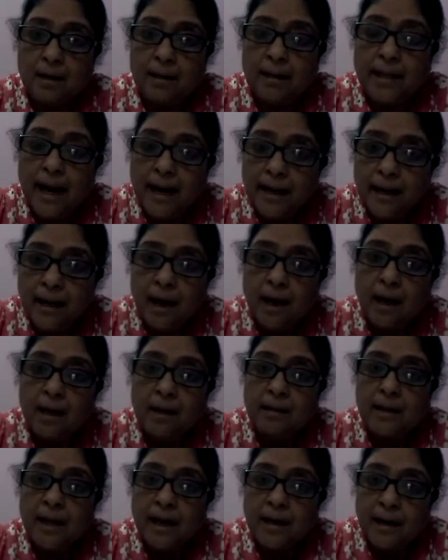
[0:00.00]
That
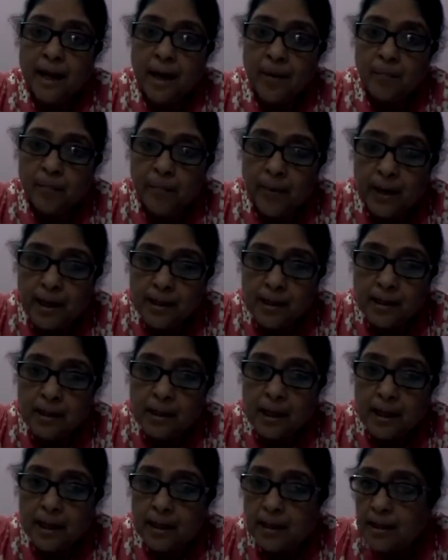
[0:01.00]
hug, that
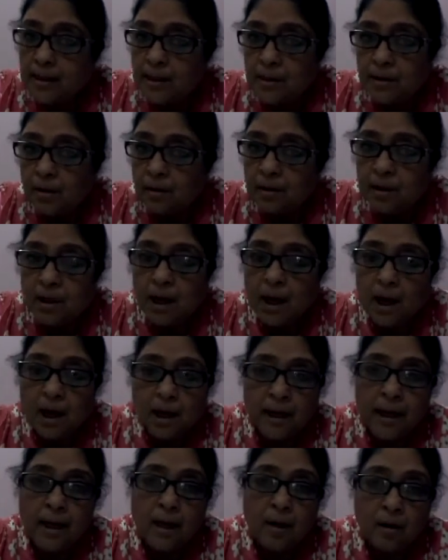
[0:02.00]
embrace, it is not the
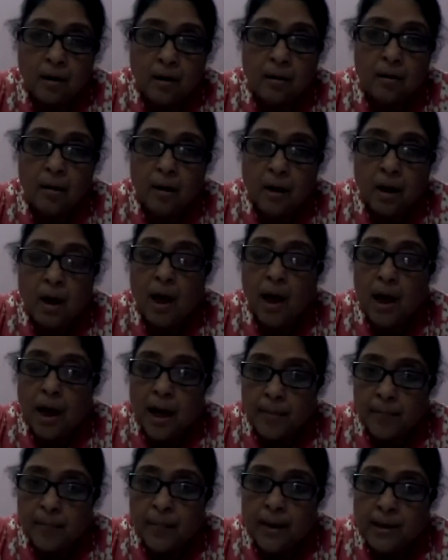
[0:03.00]
hugging or
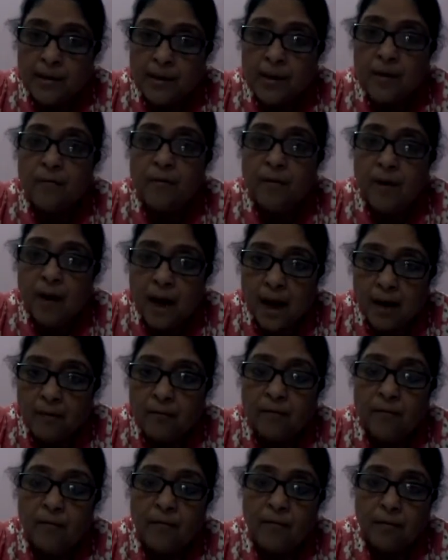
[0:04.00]
embrace of
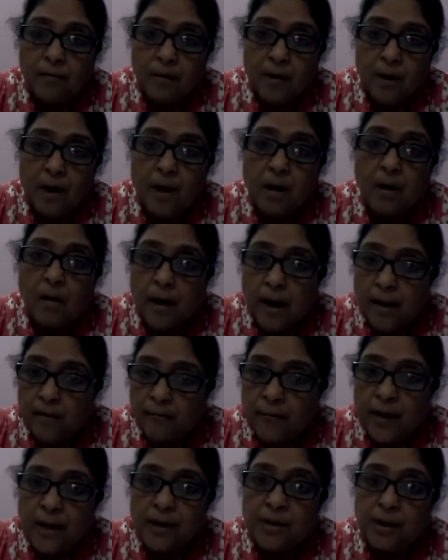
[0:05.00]
love or
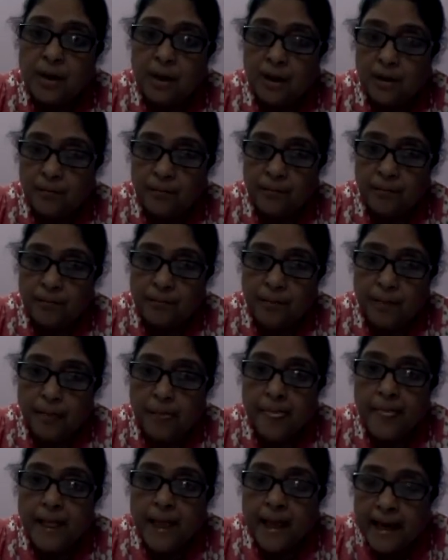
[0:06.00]
affection.
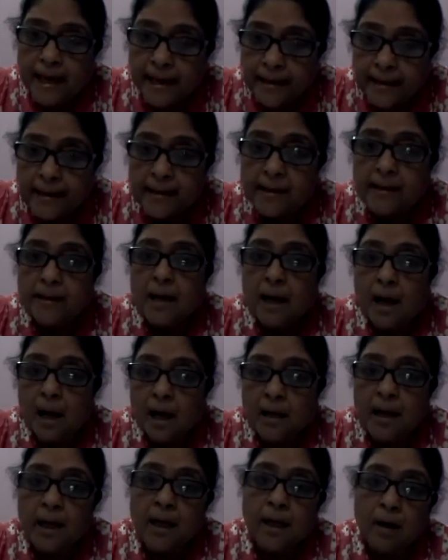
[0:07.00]
It is the
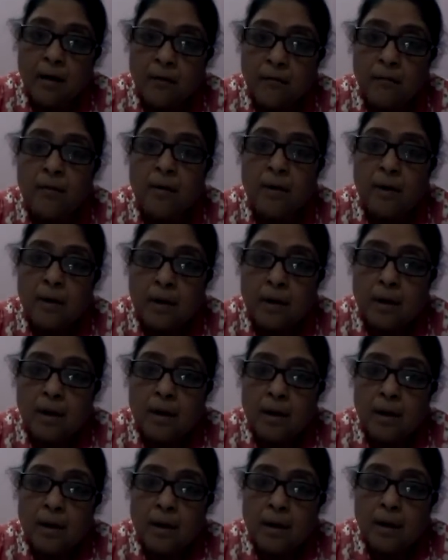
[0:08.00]
hugging of
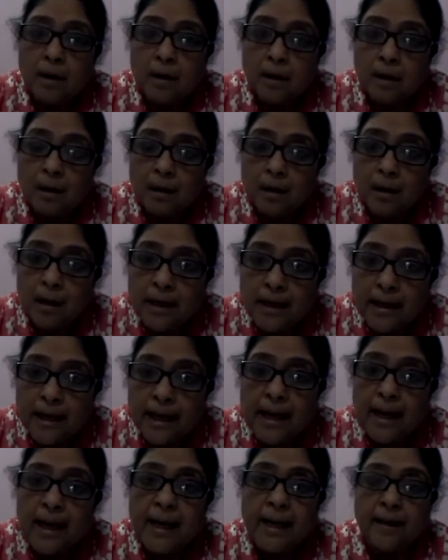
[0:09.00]

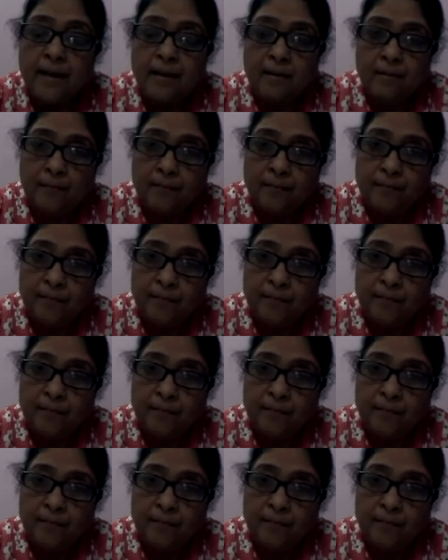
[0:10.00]
killing.